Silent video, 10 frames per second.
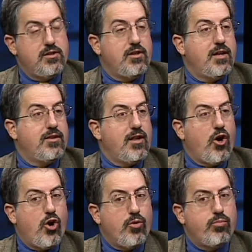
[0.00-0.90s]
that
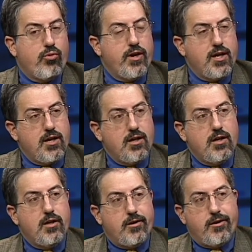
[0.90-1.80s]
all bring
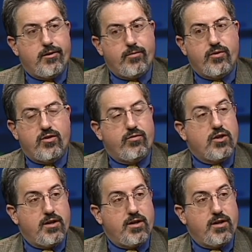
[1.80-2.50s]
um, different